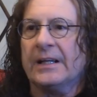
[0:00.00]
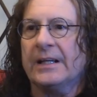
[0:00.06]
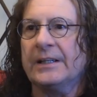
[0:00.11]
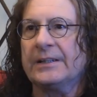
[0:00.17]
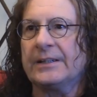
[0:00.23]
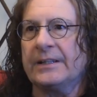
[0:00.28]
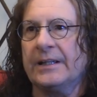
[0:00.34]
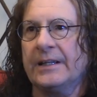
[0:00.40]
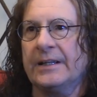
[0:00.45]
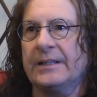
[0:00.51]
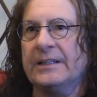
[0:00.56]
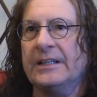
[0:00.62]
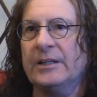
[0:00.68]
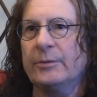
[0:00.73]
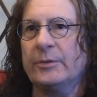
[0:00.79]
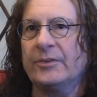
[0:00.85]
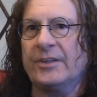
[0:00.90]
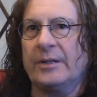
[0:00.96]
and and
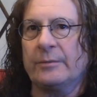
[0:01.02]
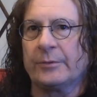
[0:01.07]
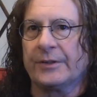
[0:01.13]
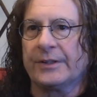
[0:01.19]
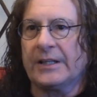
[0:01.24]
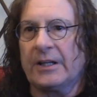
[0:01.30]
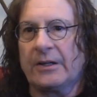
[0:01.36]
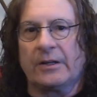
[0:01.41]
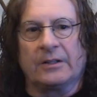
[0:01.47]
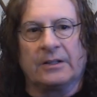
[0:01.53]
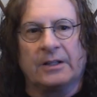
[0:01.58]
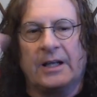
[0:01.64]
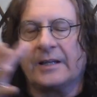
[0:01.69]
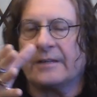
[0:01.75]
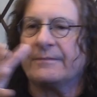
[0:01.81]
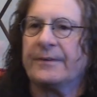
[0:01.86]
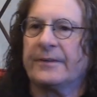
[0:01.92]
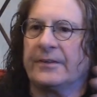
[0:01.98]
he was able to get a
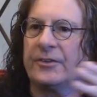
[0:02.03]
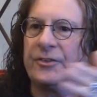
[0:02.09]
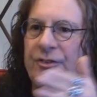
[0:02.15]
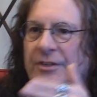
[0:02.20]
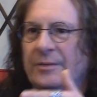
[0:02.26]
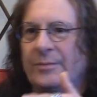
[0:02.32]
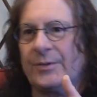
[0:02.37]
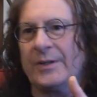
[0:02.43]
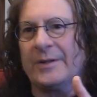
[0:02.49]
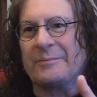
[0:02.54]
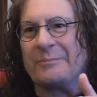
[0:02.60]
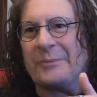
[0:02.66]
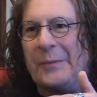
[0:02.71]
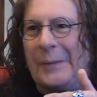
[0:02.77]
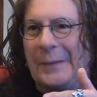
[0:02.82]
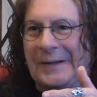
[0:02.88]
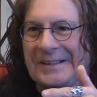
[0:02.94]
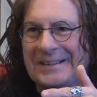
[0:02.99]
lot of other chiefs on
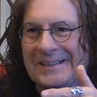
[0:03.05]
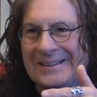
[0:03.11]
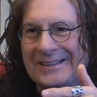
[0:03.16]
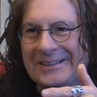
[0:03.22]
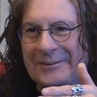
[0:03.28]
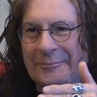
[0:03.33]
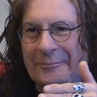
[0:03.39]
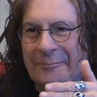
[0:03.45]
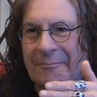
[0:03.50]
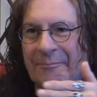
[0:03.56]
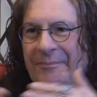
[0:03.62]
board. Yeah.